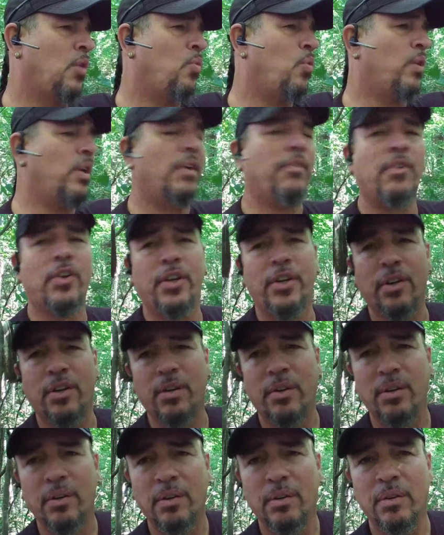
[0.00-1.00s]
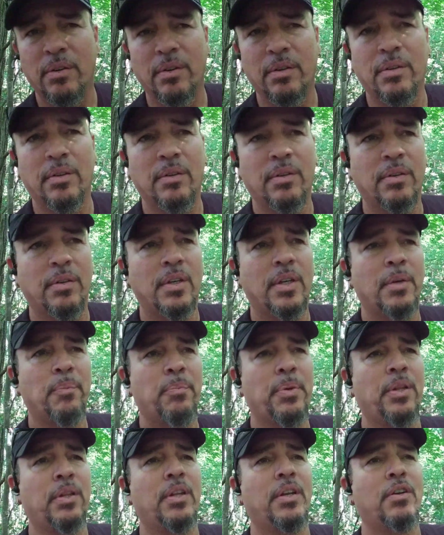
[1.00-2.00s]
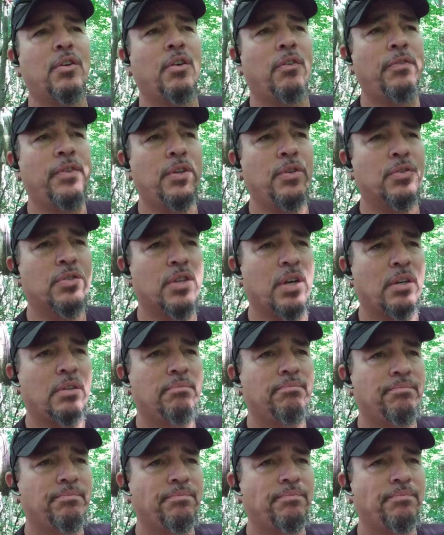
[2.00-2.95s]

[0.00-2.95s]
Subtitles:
Whatever your political views are,